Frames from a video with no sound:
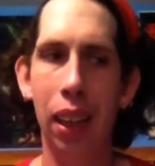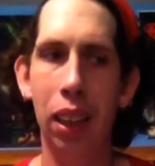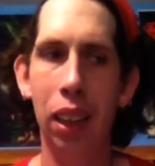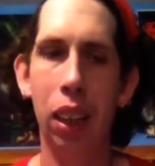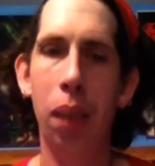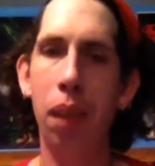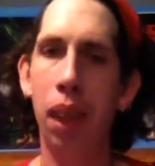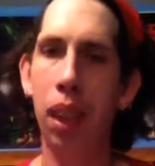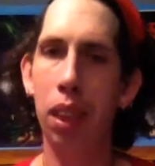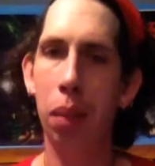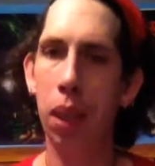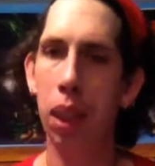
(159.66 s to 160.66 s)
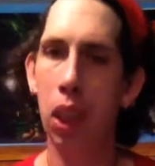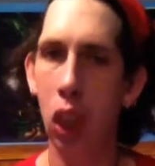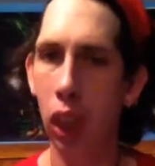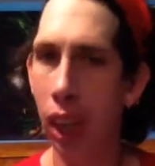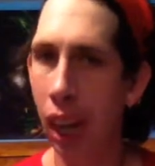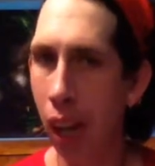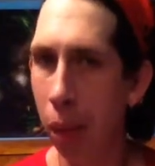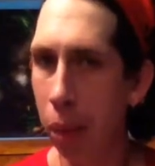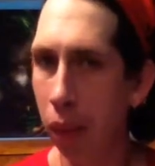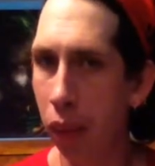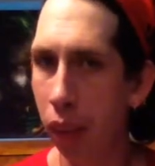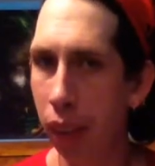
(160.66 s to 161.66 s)
some things have been starting to
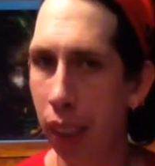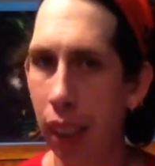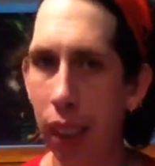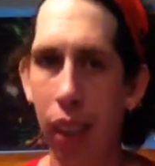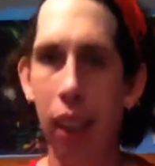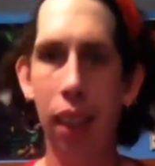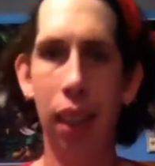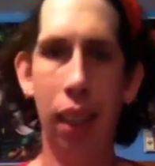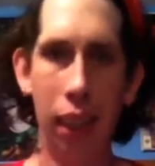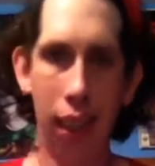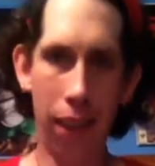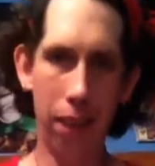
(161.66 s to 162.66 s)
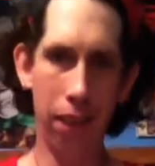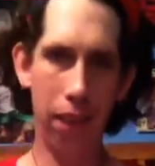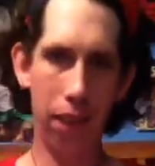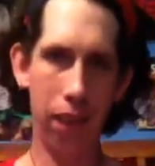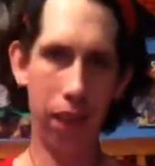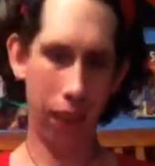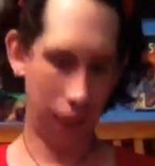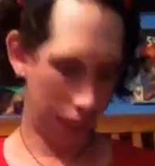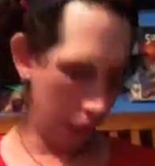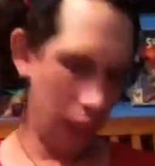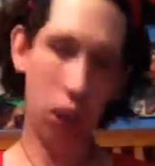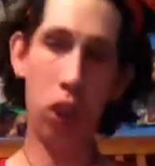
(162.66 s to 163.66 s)
happen for me. Um,
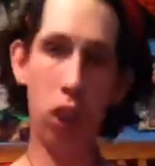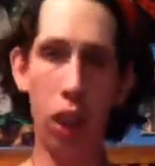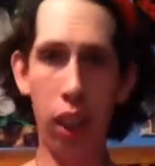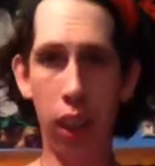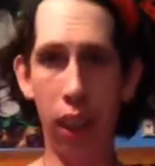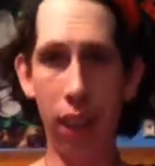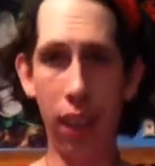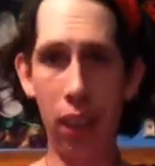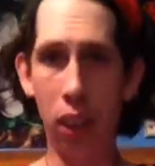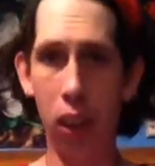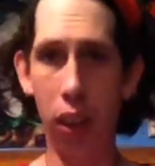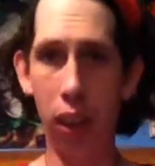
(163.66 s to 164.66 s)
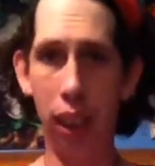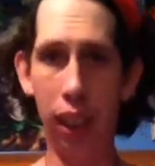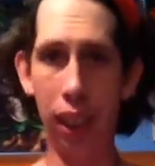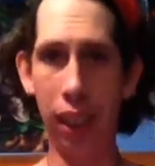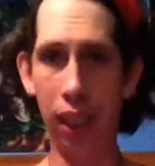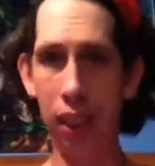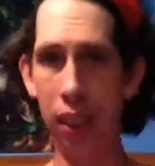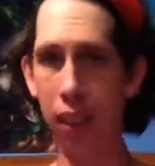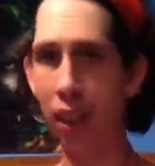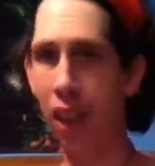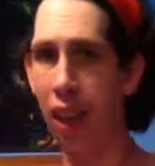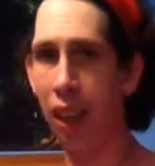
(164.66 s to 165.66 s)
these are starting to come in slowly, and
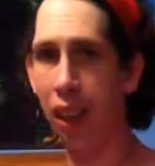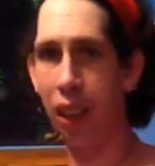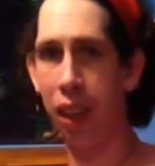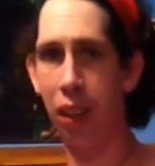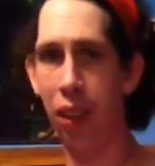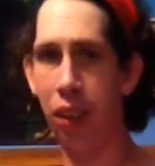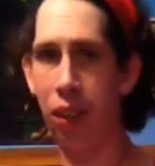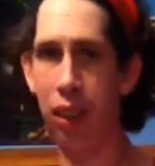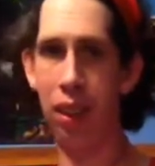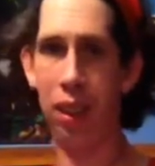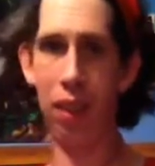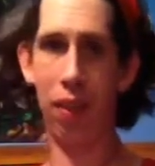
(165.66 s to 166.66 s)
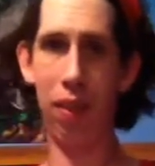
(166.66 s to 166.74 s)
yeah, I know it's